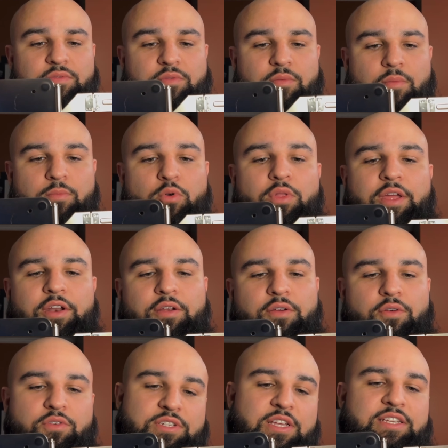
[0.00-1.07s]
Moonlander or
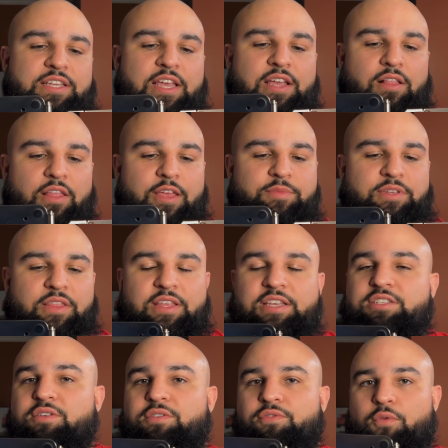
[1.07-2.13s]
ZSA claims that these
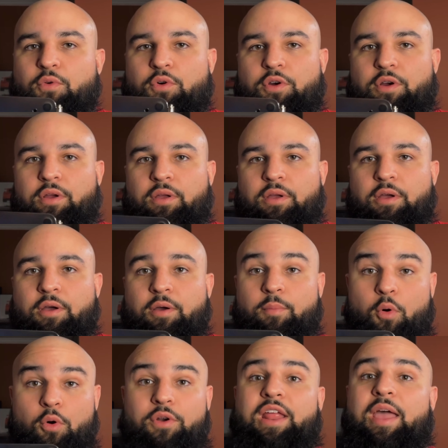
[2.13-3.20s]
are for
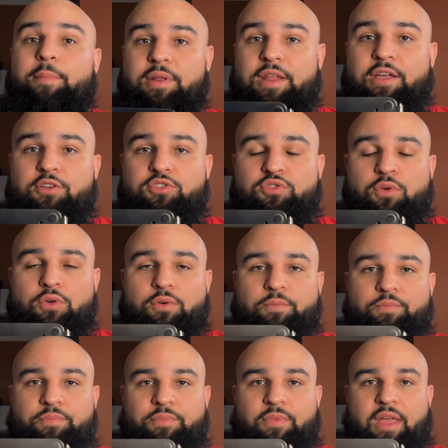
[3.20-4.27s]
more dampening control,
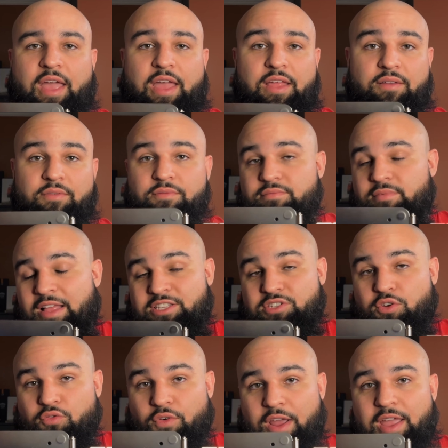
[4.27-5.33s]
and that's
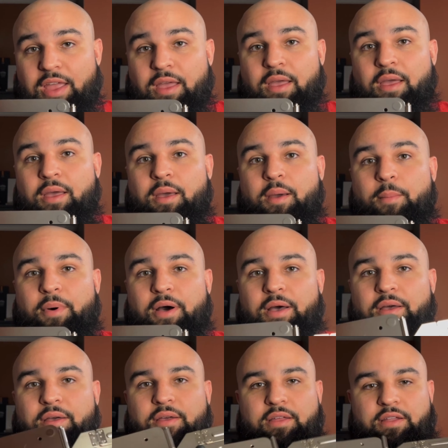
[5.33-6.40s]
great,
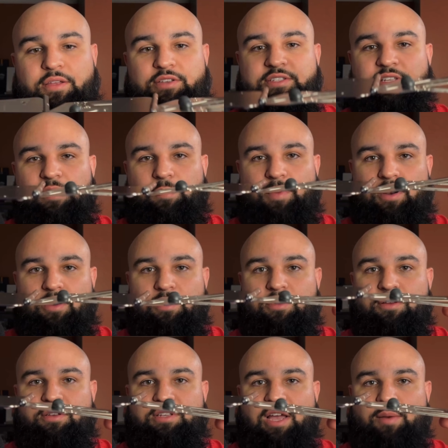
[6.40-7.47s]
and you can see a better
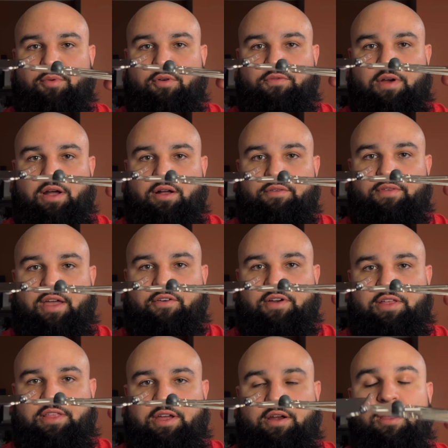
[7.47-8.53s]
side profile of that
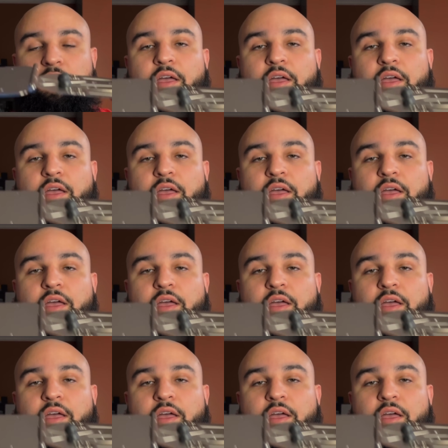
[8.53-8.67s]
right there.